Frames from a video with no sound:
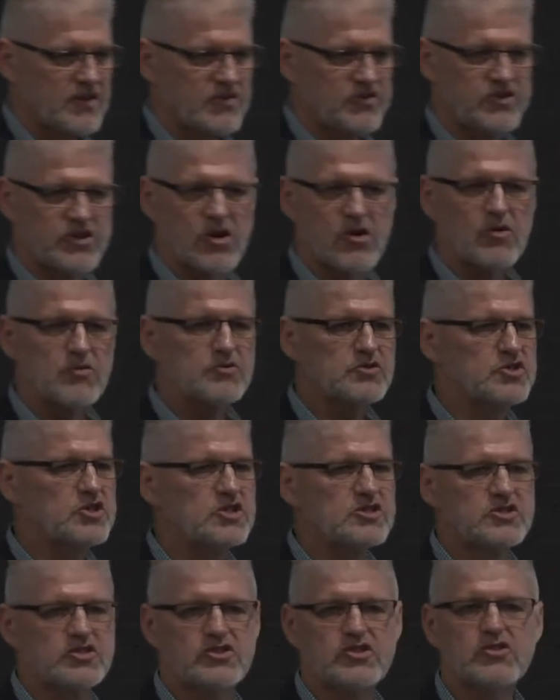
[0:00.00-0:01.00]
Don't
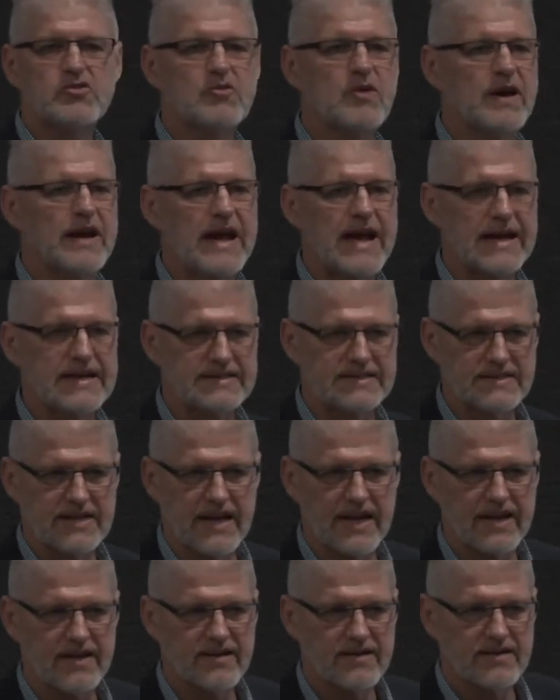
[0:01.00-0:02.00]
just do what I
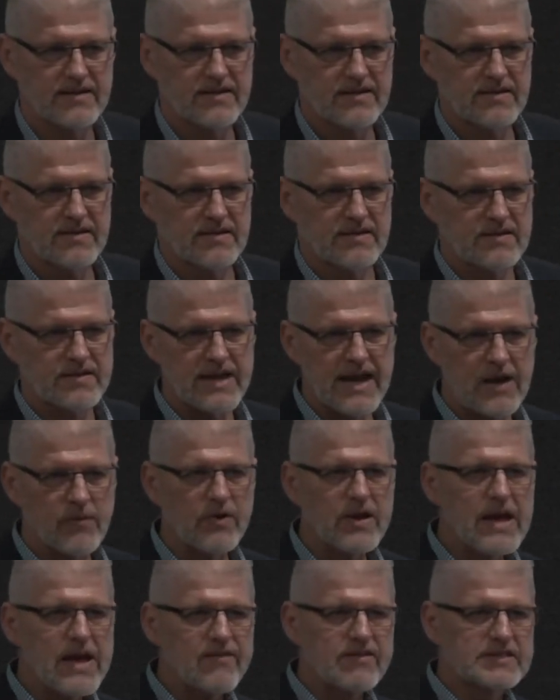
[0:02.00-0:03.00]
say. Yeah,
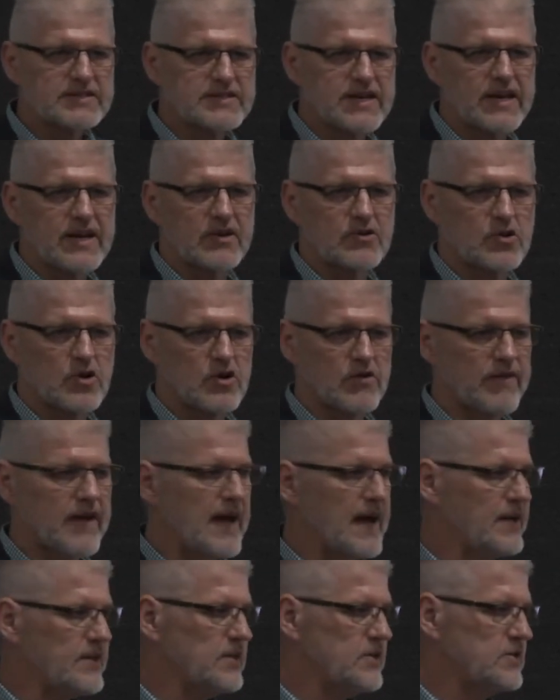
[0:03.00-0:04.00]
we have a set of core
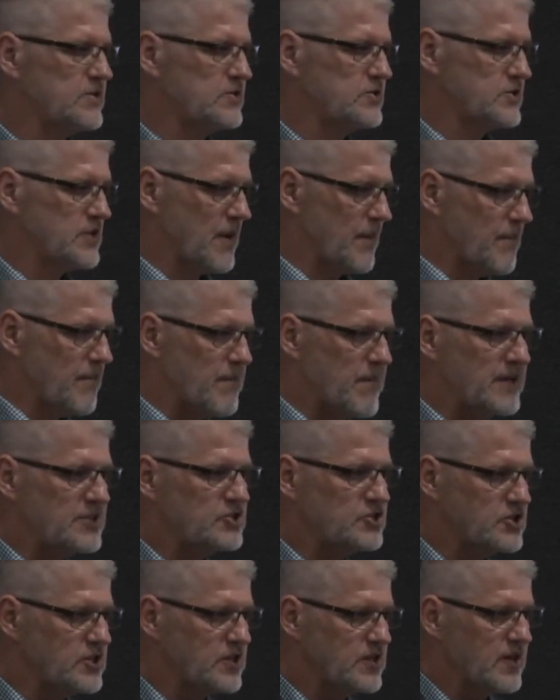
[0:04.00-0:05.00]
values, a
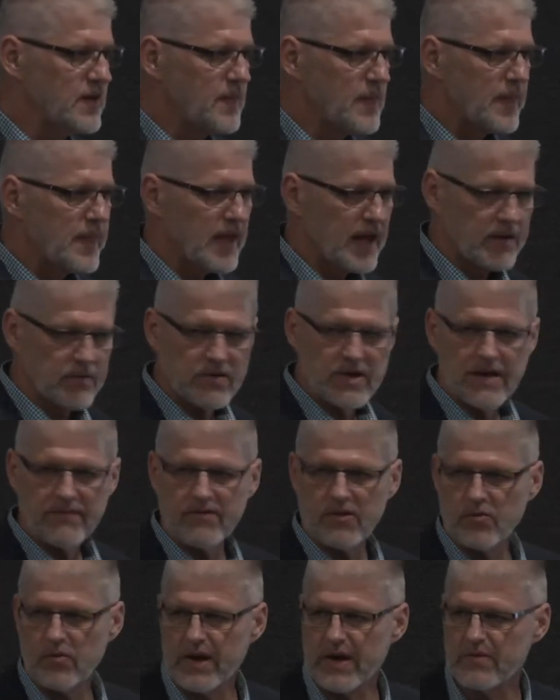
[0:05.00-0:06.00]
mission, and we have
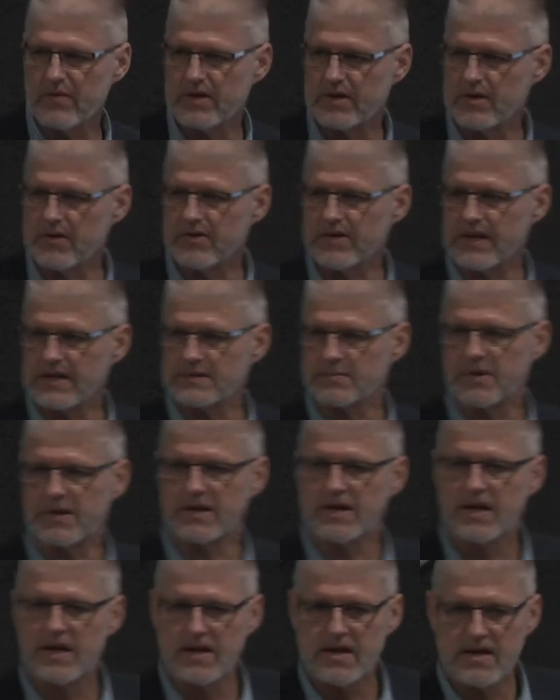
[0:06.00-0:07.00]
a way we do things, but
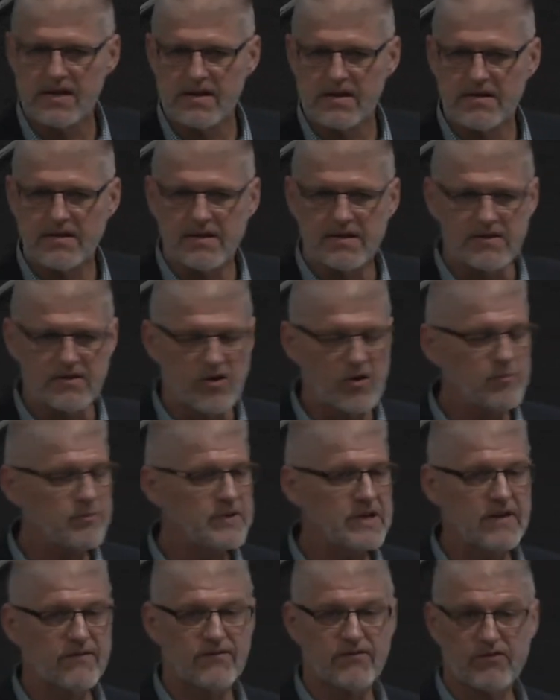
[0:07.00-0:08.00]
don't
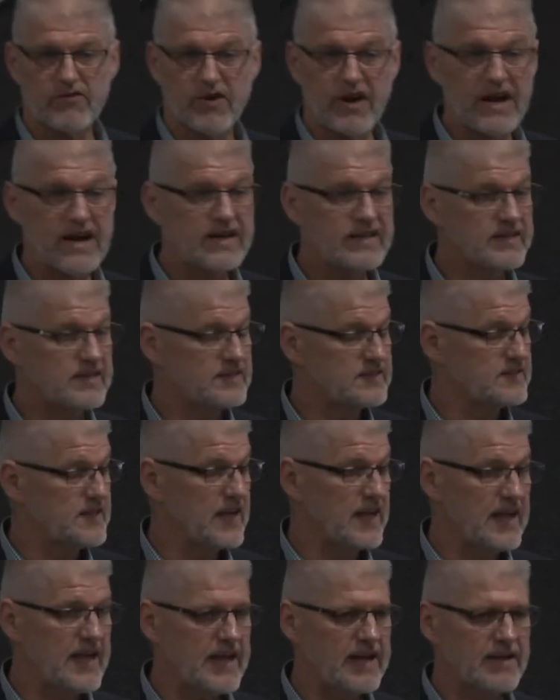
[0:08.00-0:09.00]
be afraid to
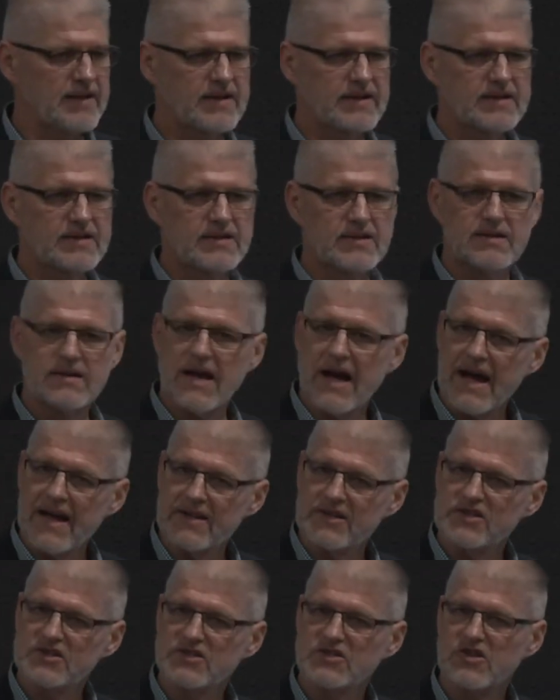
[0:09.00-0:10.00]
say, hey, I
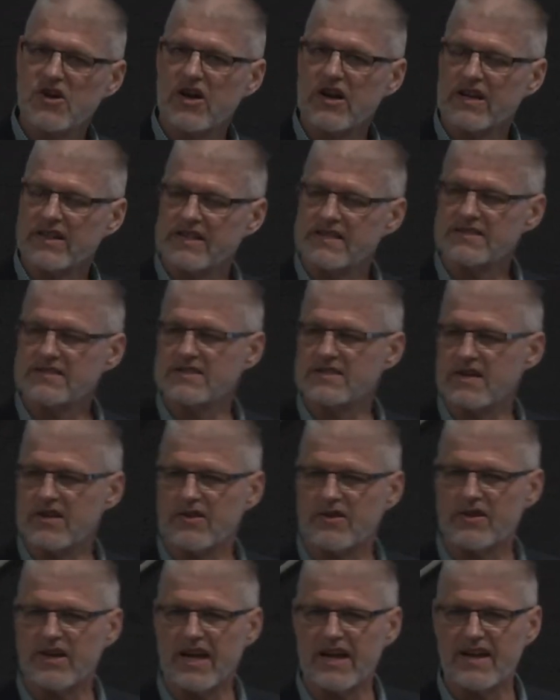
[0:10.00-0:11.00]
just thought of this the
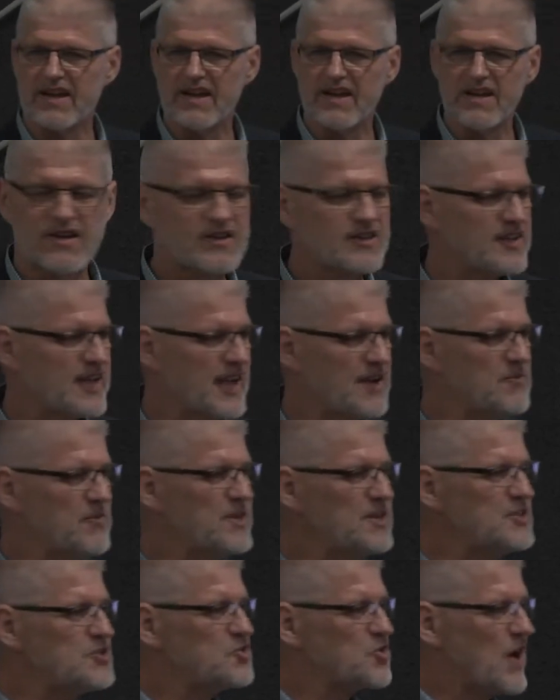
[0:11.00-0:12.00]
other day. Can
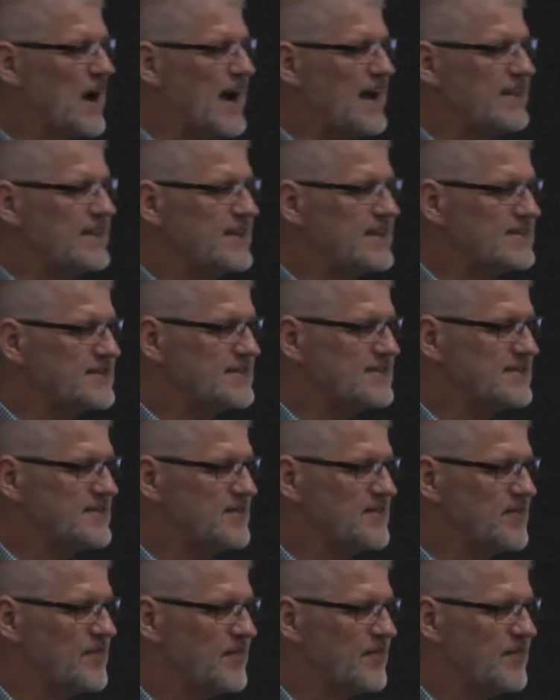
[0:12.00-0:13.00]
we try this?
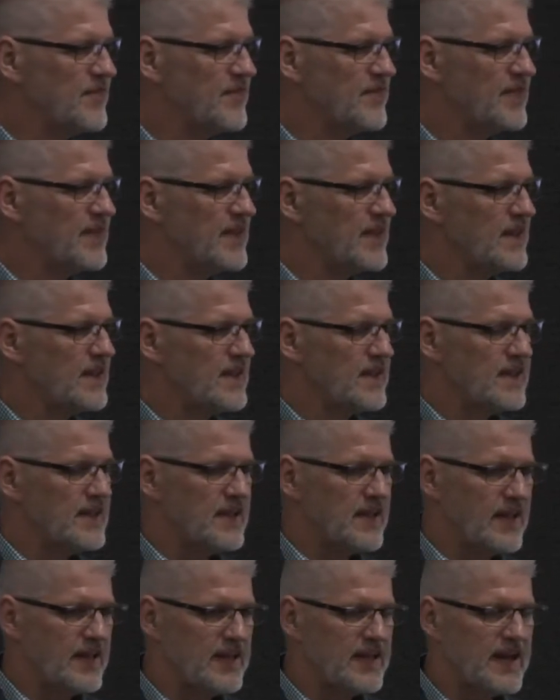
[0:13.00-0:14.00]

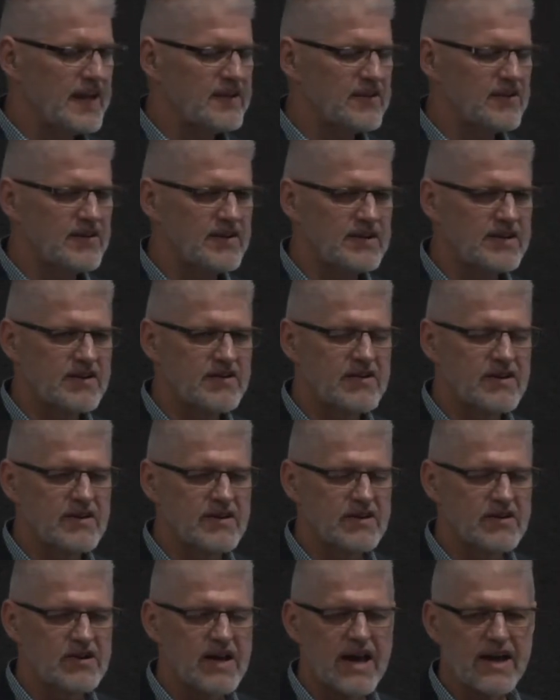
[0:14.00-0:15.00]
Yeah,
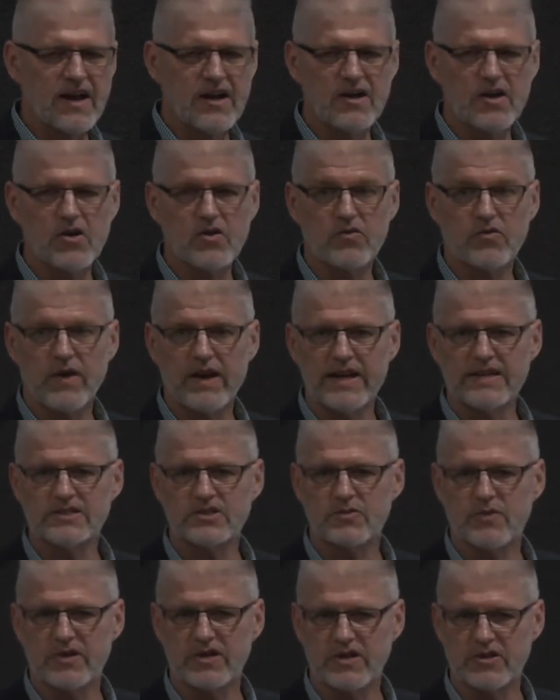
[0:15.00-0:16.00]
you're not a lone ranger
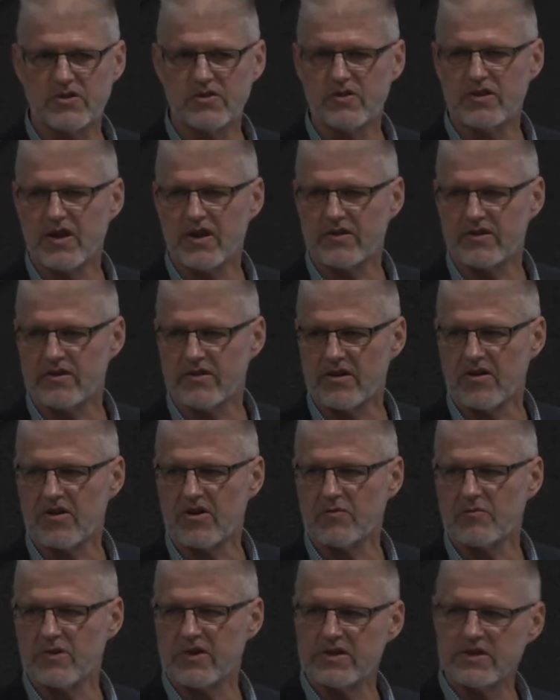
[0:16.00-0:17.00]
where you do it on your
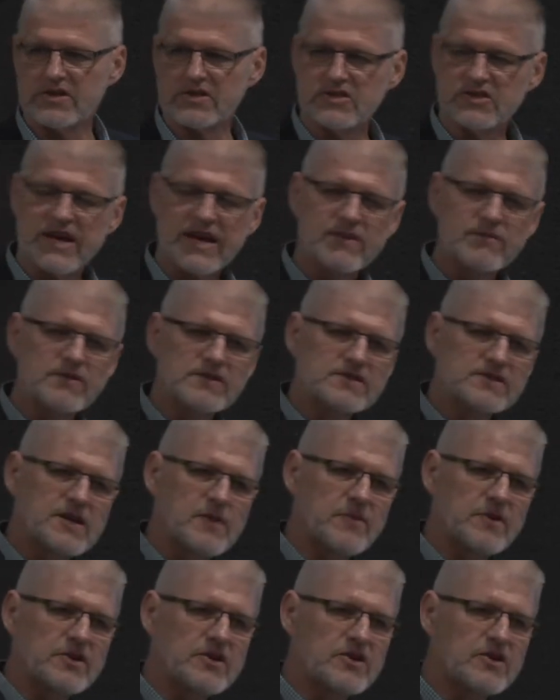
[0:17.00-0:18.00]
own, but you check with some
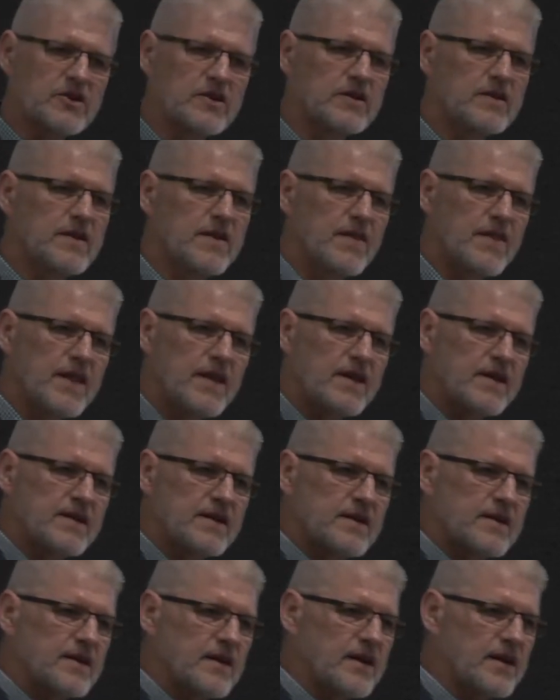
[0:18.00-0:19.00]
of your
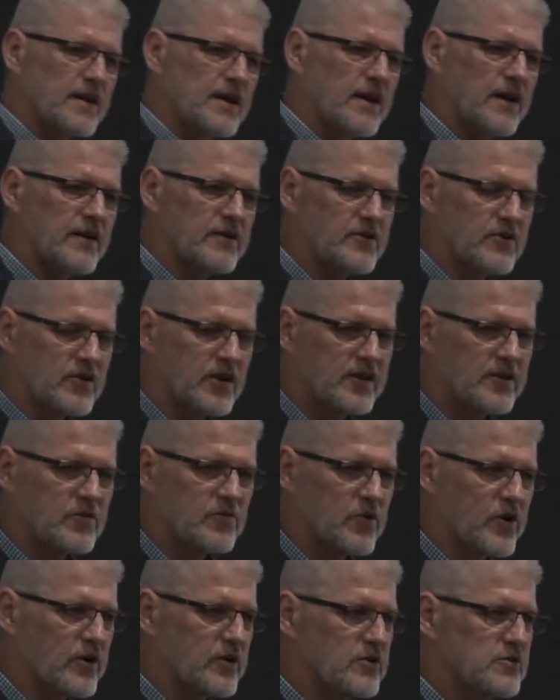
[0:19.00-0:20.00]
other
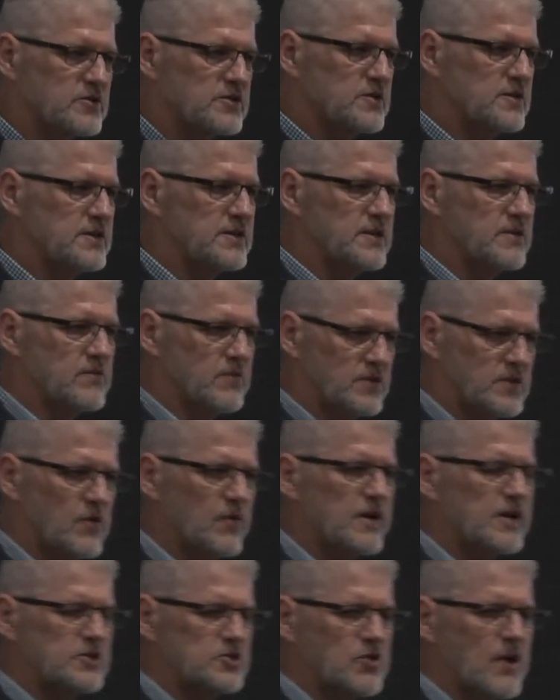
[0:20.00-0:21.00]
workers and you
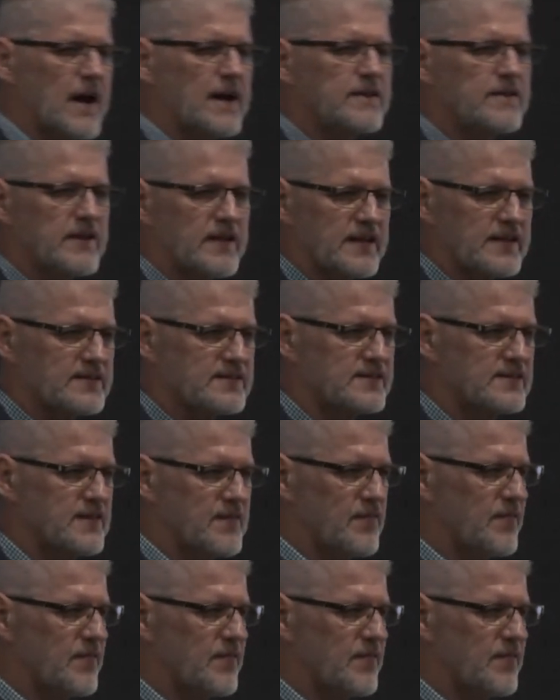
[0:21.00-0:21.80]
want to try things.